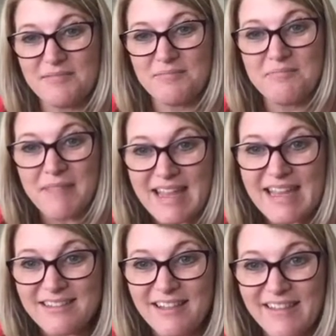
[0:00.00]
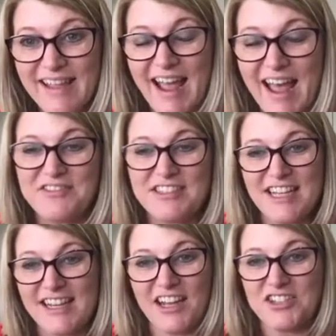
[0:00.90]
mean that they have to
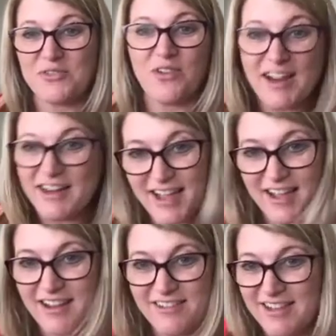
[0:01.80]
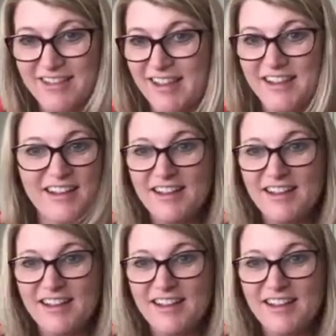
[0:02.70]
take action right now, and then they